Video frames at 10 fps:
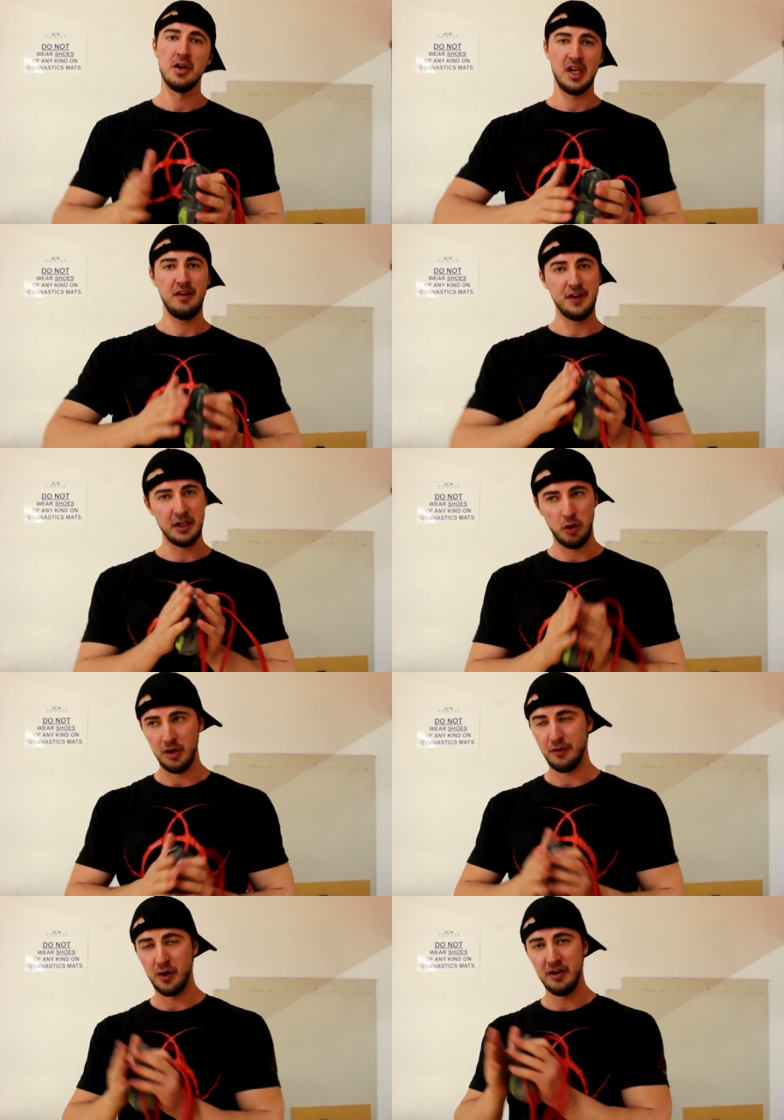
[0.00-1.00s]
Okay, if you can
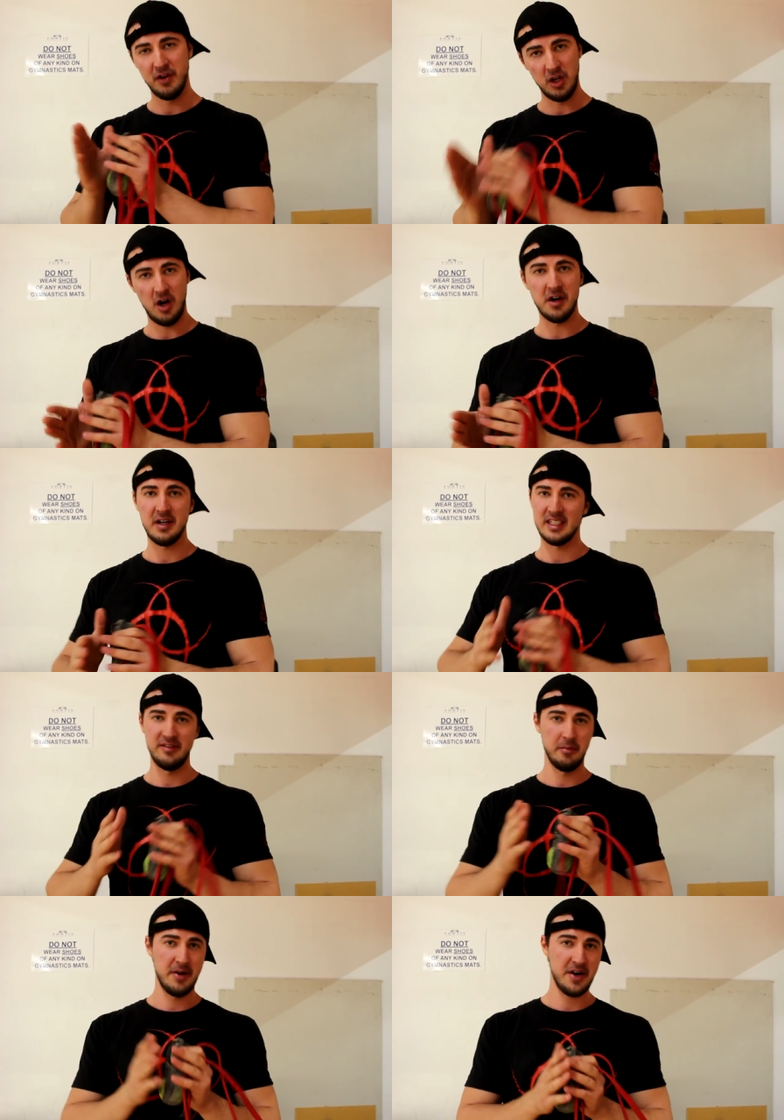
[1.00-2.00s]
hold it for even longer, that's
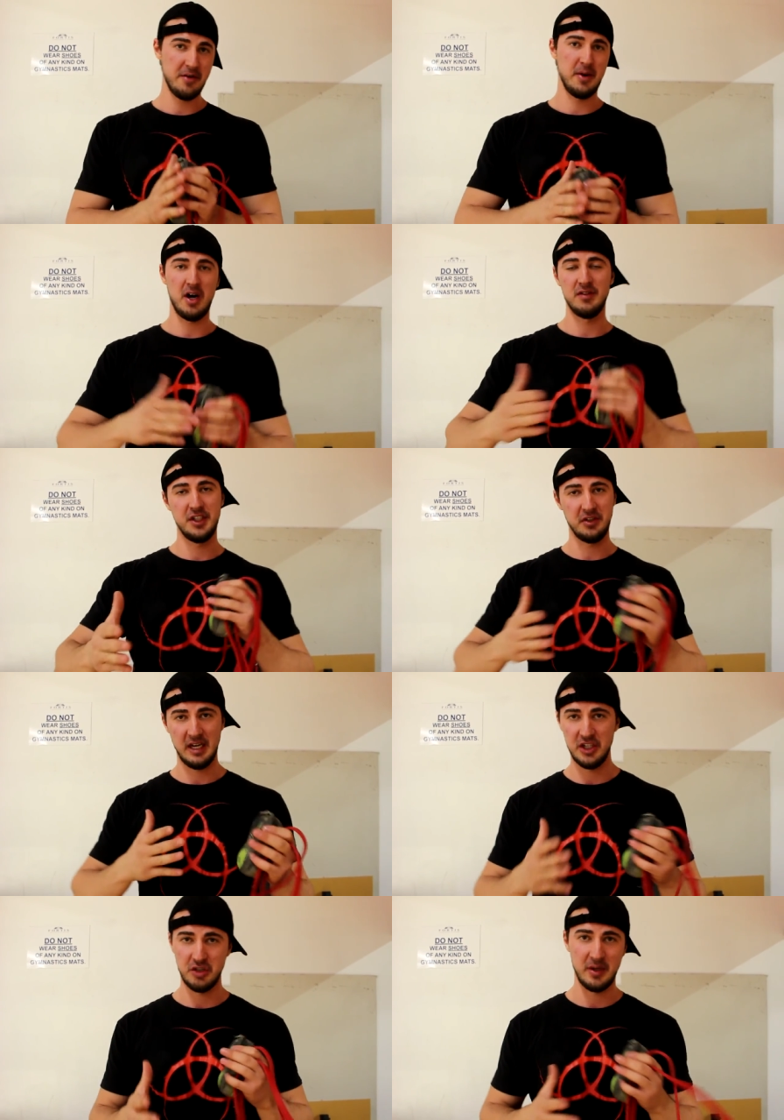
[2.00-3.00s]
even better, but obviously
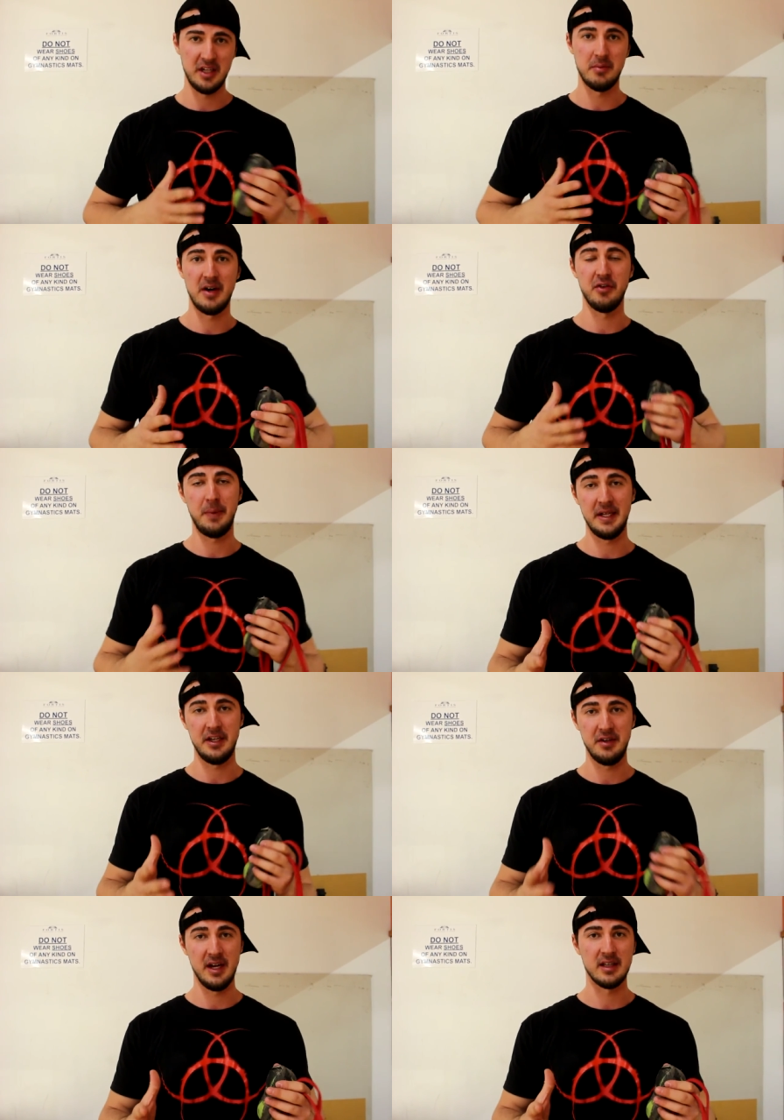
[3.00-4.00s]
gauge it by the amount of pain
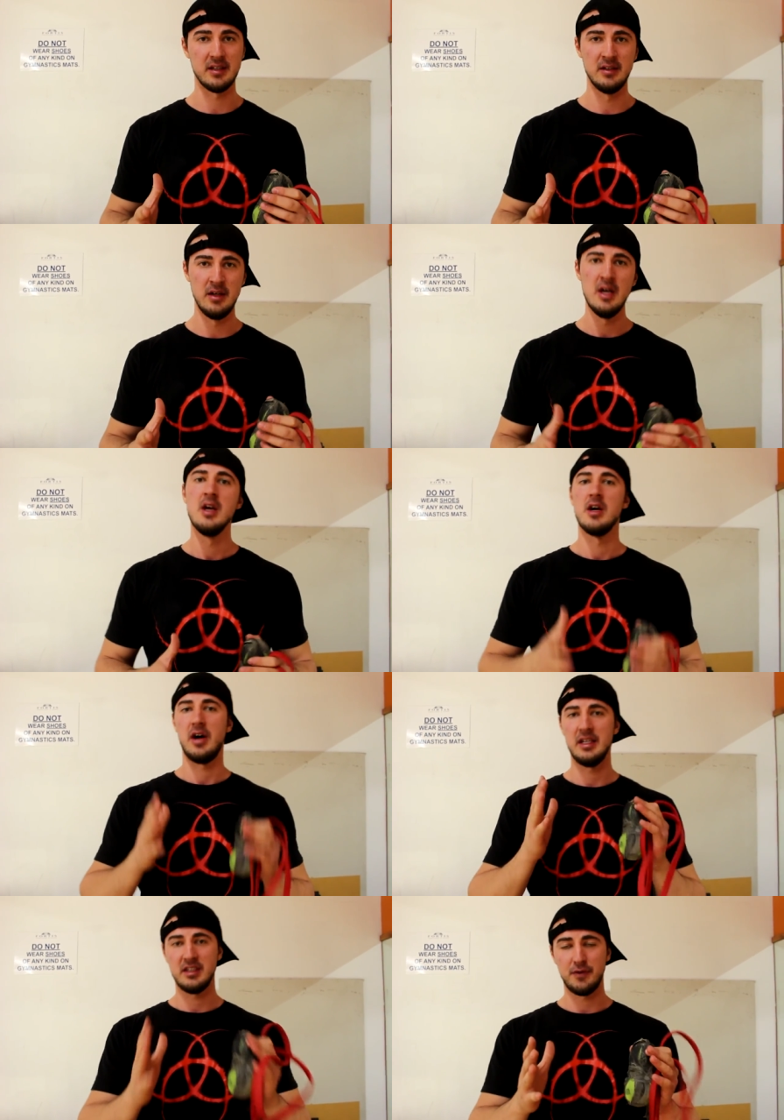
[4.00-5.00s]
that you get.
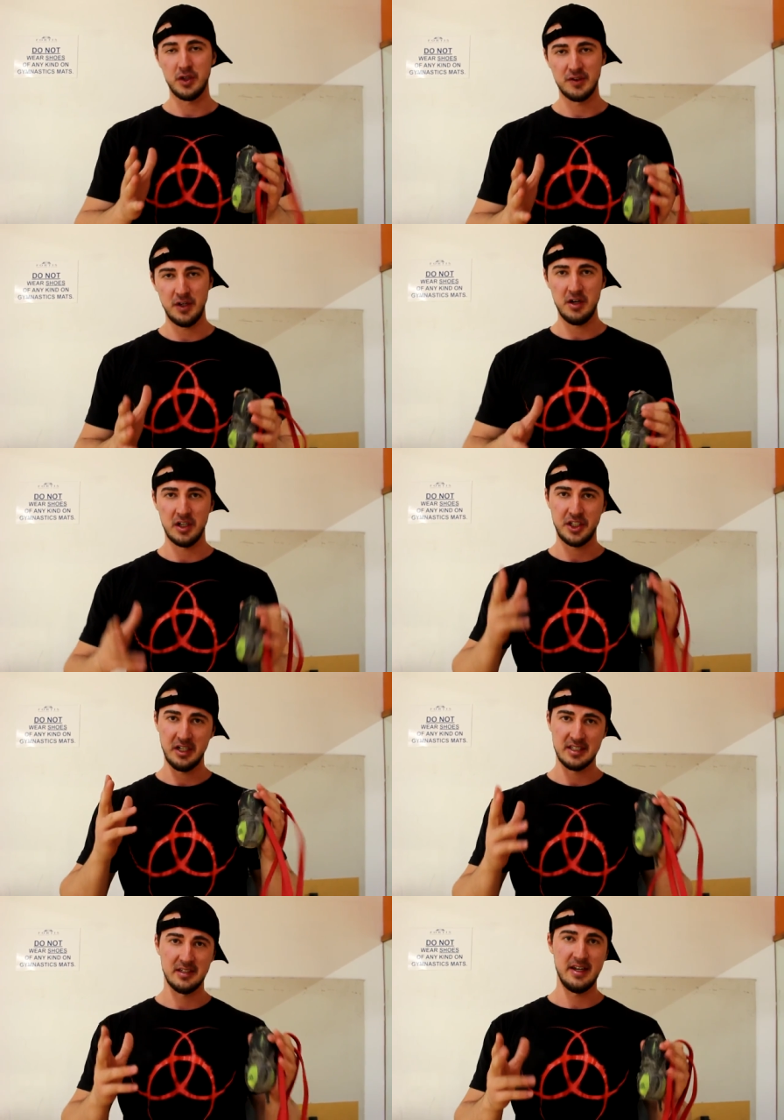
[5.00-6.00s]
Alright, that's it for this video. I'll see you
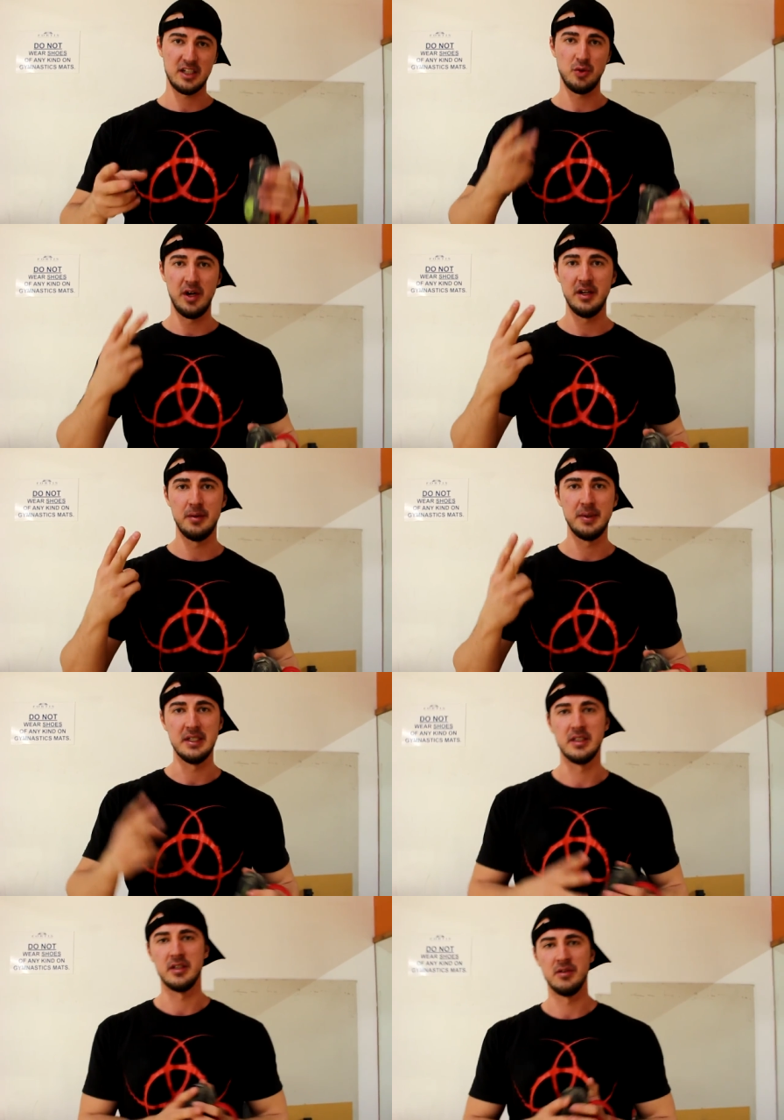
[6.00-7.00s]
guys in the next one.
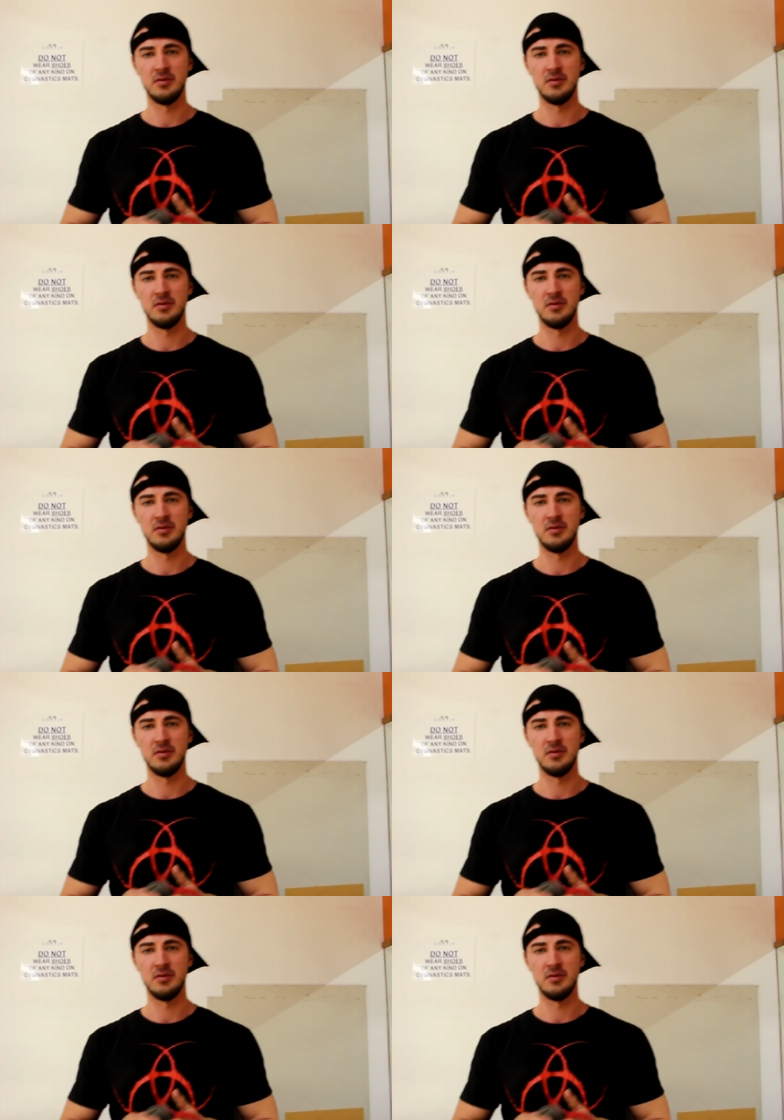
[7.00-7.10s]
Peace.